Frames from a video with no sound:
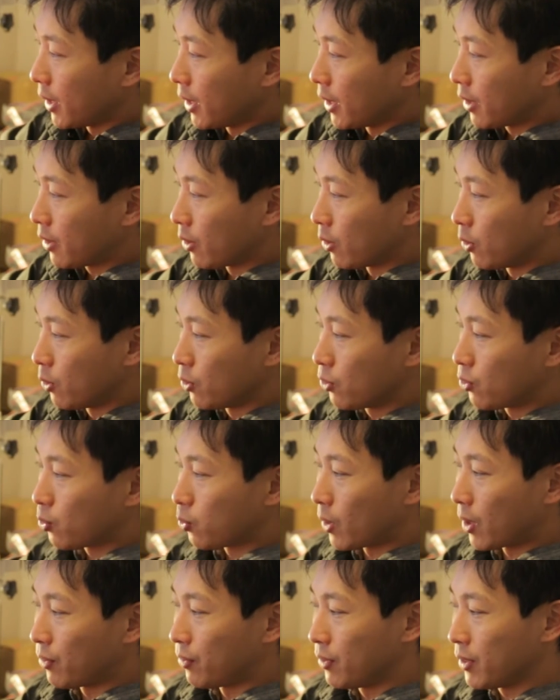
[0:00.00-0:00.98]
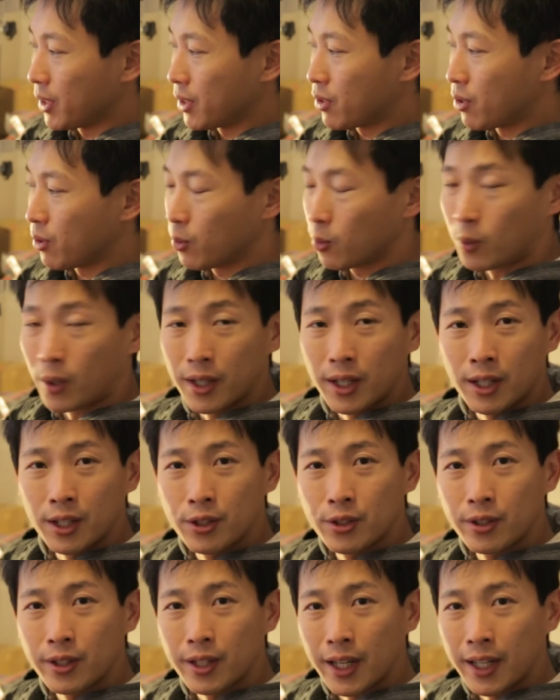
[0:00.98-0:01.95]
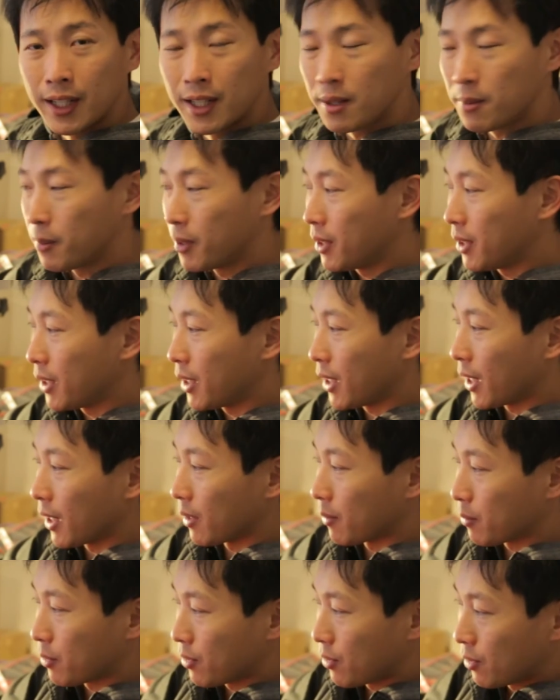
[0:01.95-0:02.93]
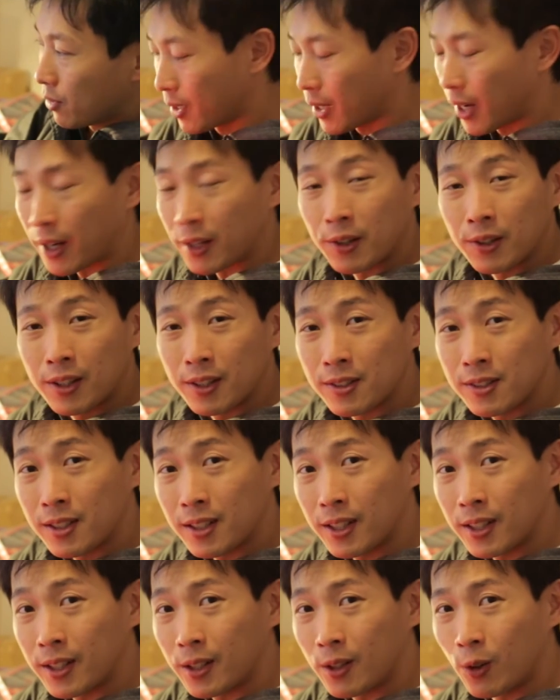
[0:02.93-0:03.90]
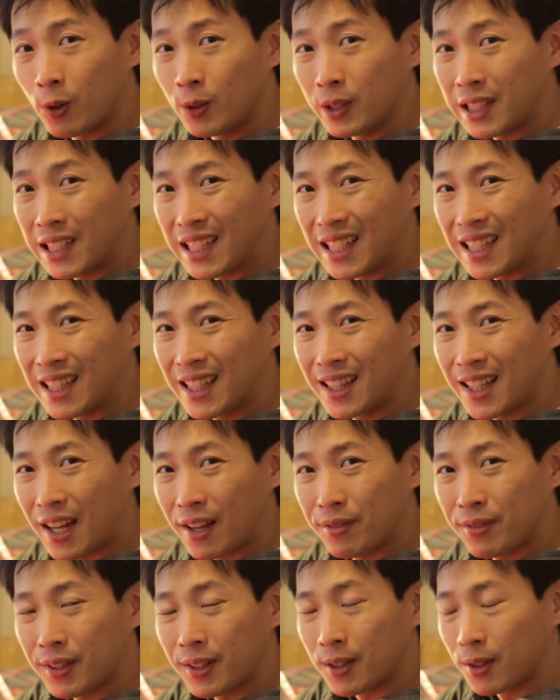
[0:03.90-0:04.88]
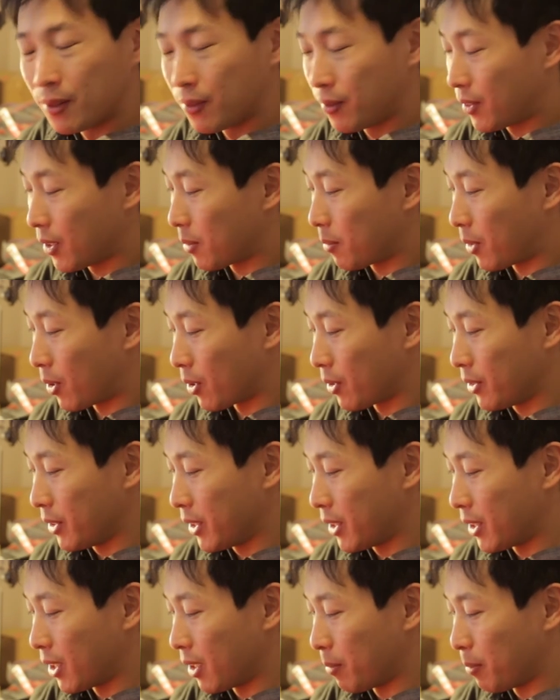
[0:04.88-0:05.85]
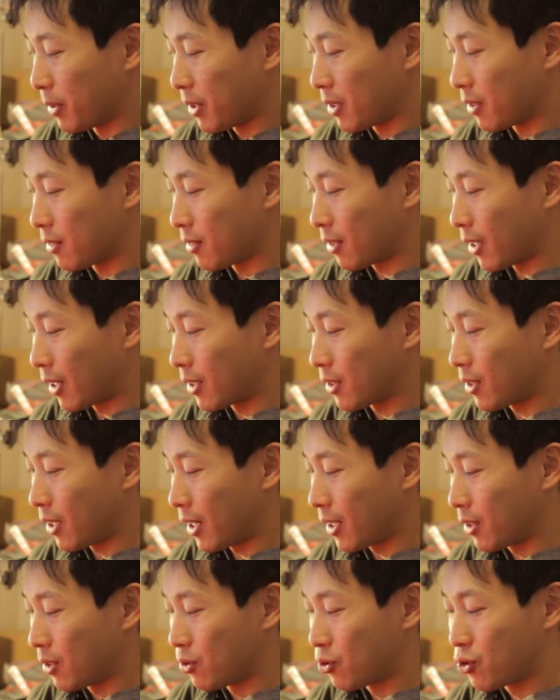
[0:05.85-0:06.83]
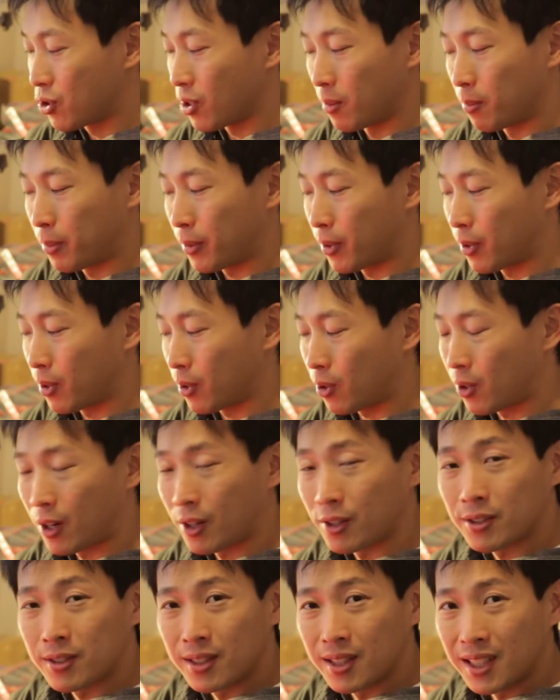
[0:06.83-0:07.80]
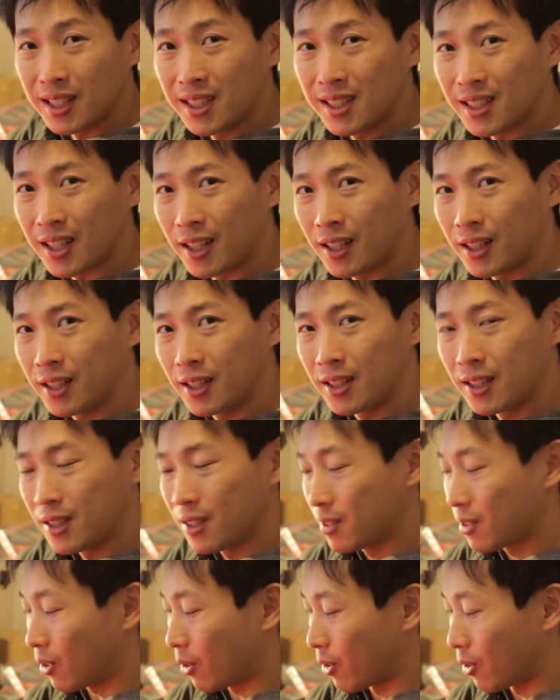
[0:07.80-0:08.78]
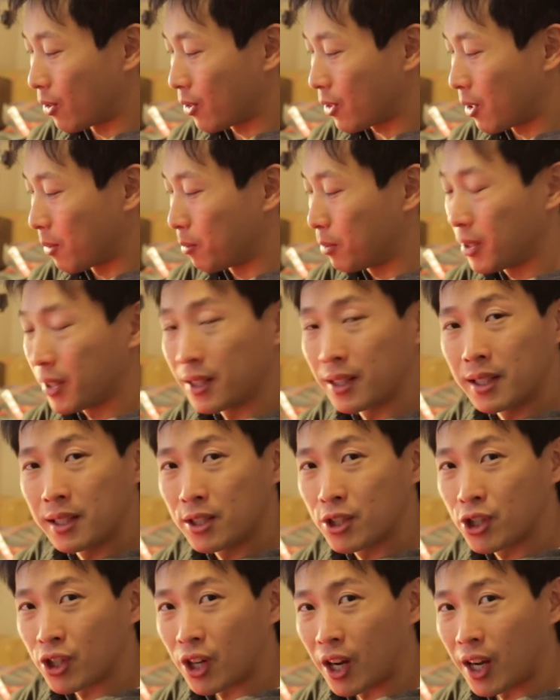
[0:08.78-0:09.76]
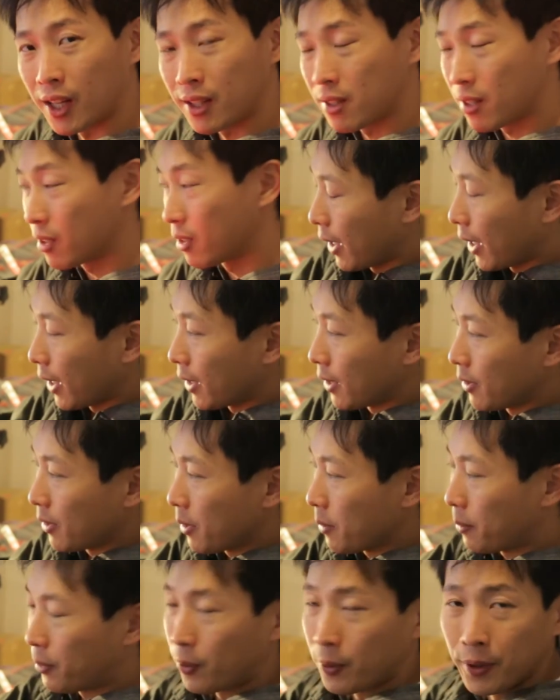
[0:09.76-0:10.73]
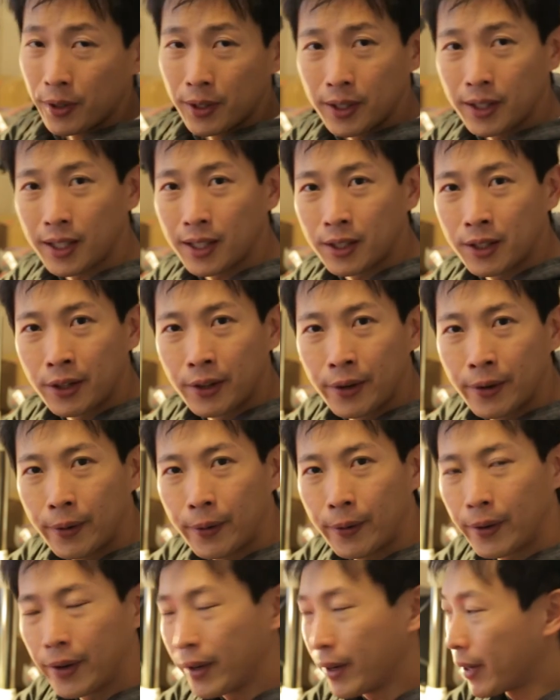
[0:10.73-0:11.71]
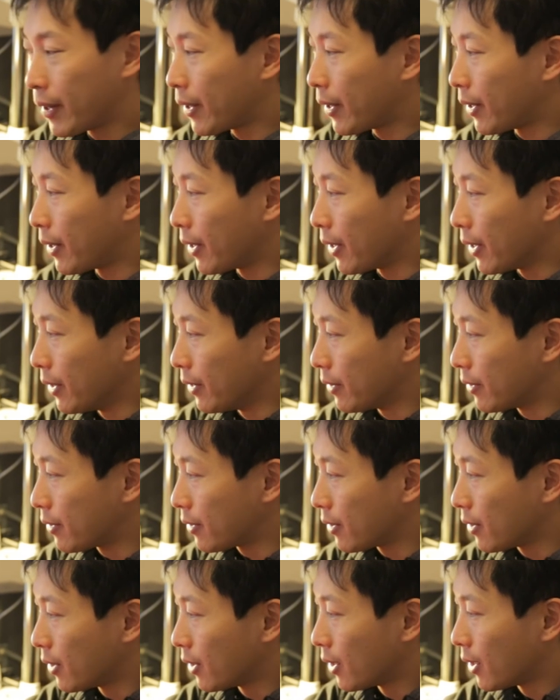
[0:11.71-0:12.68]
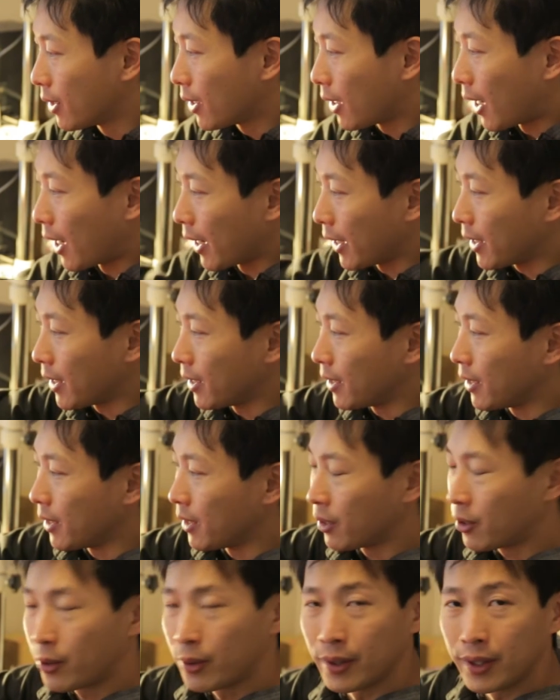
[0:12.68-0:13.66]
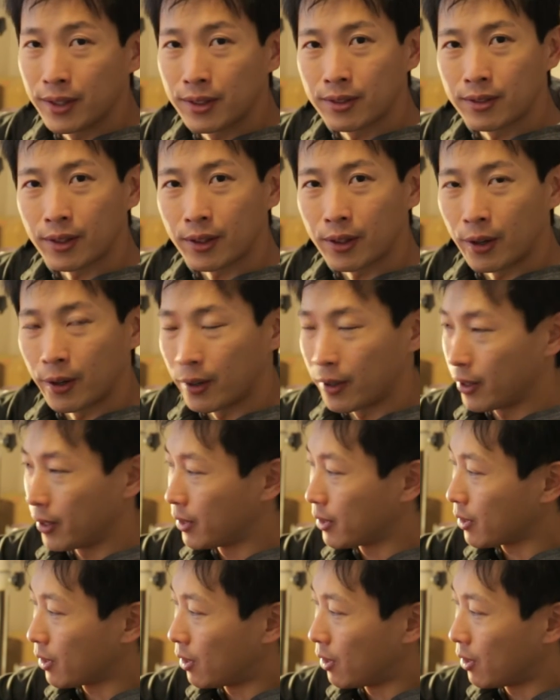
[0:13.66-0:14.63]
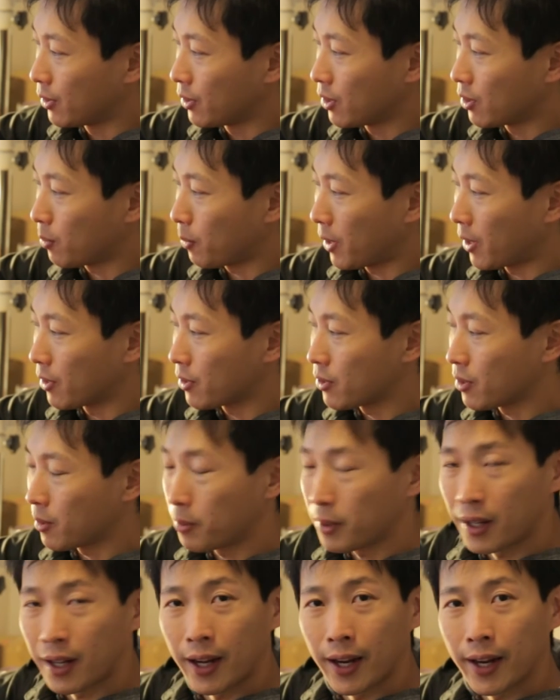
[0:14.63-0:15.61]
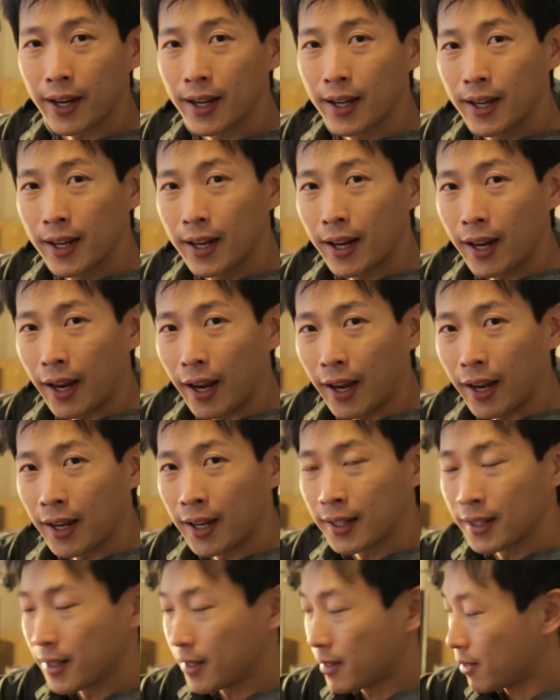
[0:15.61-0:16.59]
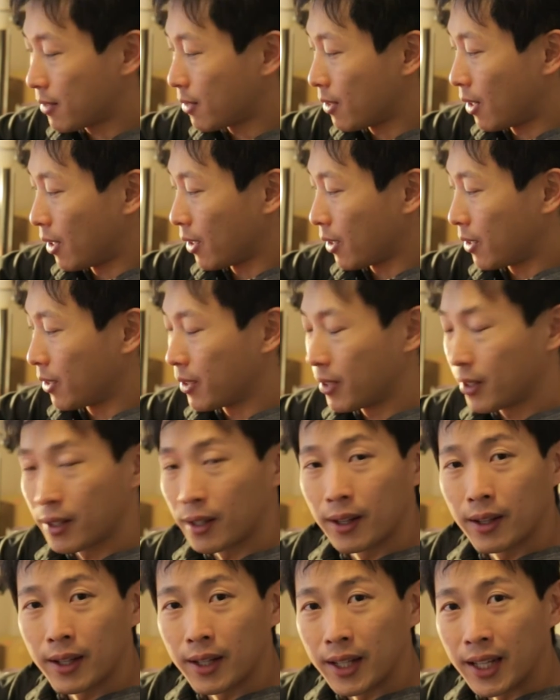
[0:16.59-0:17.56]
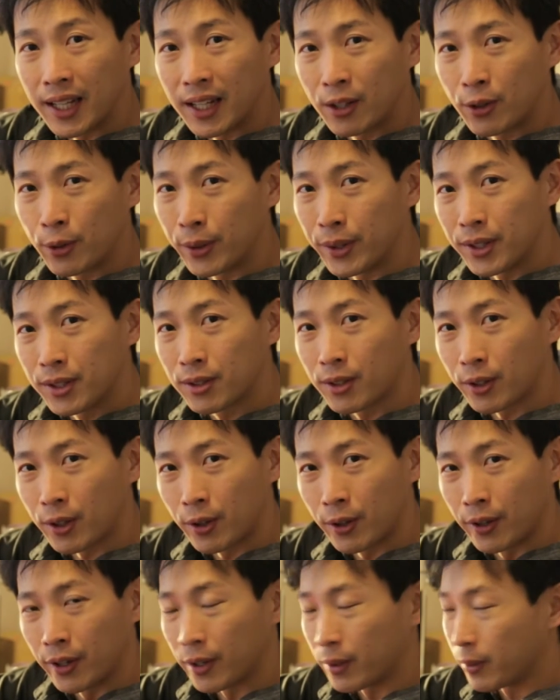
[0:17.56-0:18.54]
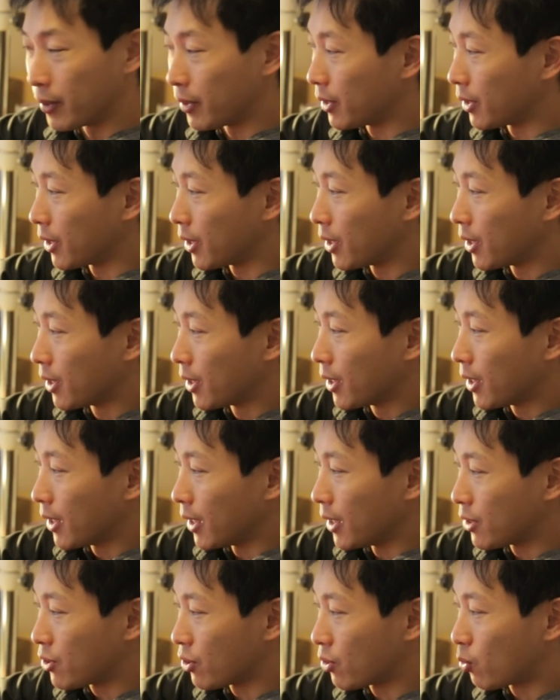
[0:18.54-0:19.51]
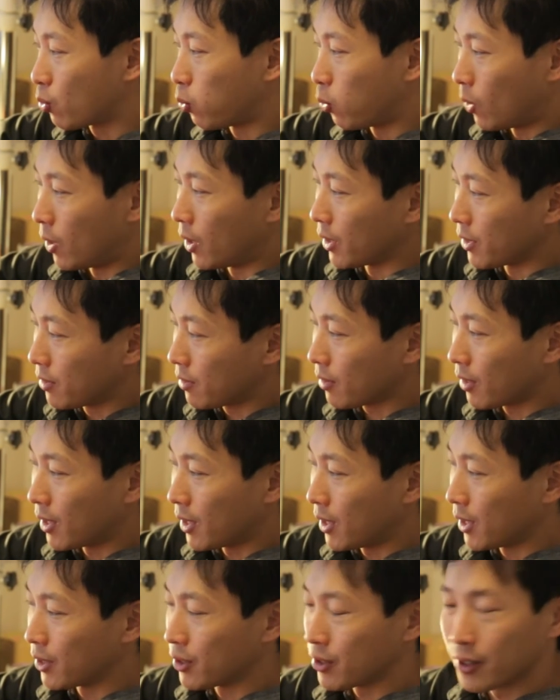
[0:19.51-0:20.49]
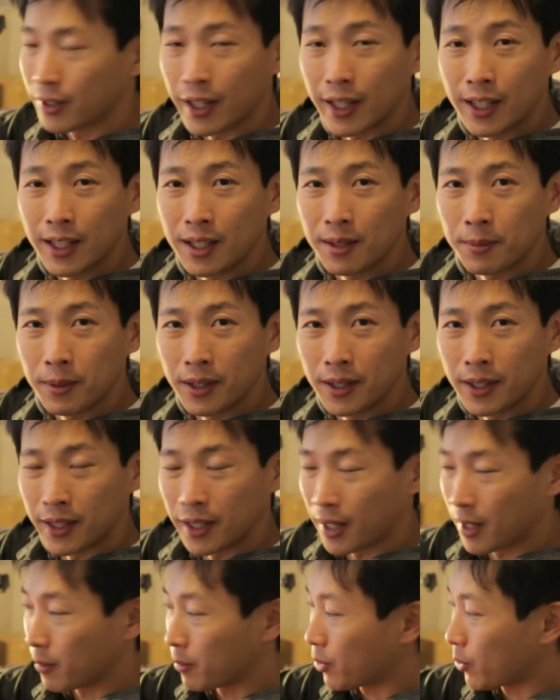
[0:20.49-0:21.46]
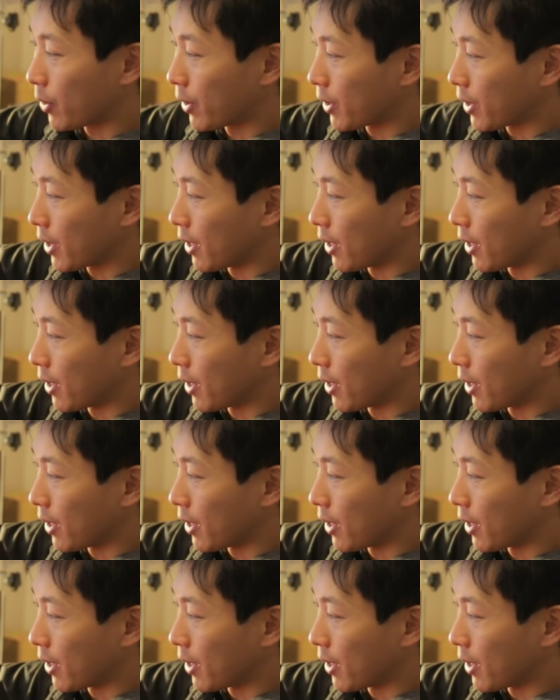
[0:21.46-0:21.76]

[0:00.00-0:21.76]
it goes roughly to 180 milliamps. And you can see here only 11 of them are lit up because I had to jumper across. These LEDs are completely shot. And the important thing to know here is I can increase the current on this power supply and it's not gonna increase the current really. It just wants 180 milliamps right